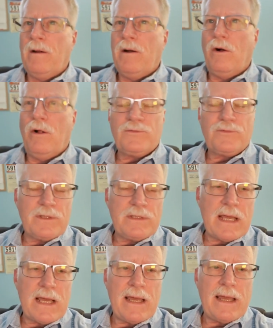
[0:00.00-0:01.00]
Ultra
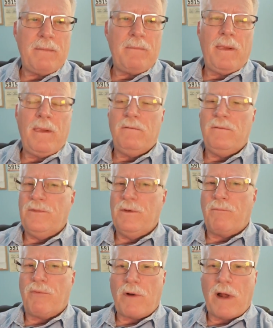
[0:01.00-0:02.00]
time, the
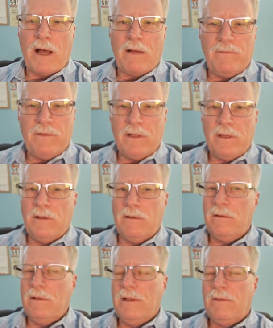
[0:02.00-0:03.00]

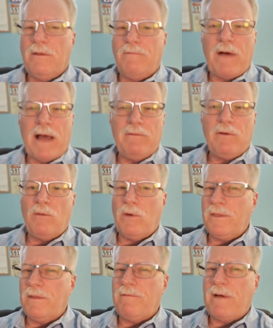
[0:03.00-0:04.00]
Bravo, the
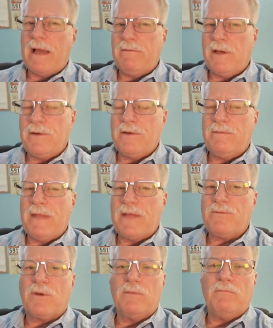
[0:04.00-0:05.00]
501, the 500.
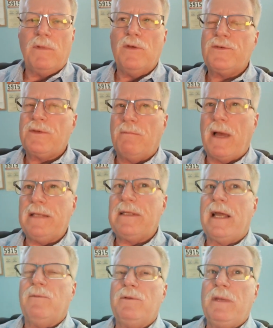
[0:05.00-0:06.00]
That's where most of my
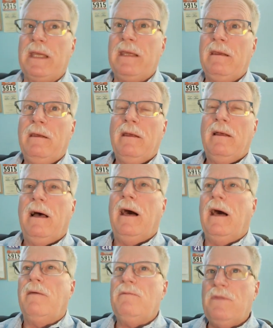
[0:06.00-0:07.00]
time would be.
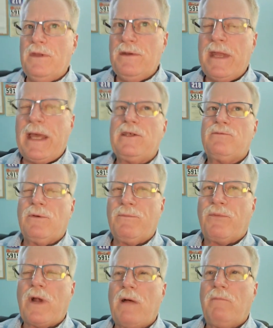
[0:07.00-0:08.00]
The next would
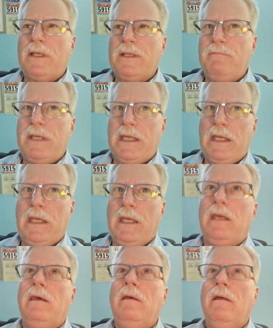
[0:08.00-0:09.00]
probably
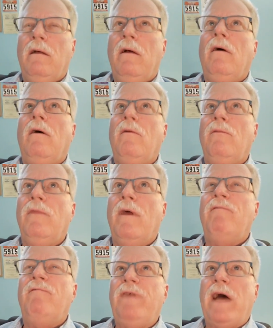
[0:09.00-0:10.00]
be the
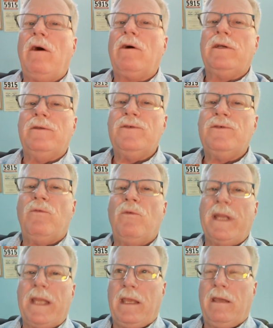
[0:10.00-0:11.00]
Falcon
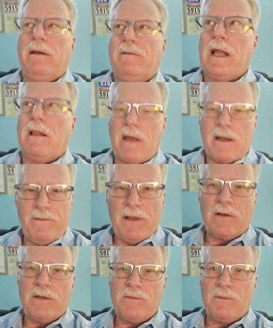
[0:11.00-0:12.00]
20. I've got a lot of
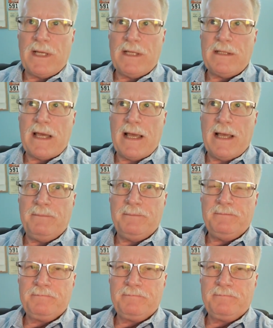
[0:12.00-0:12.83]
Falcon 20 time,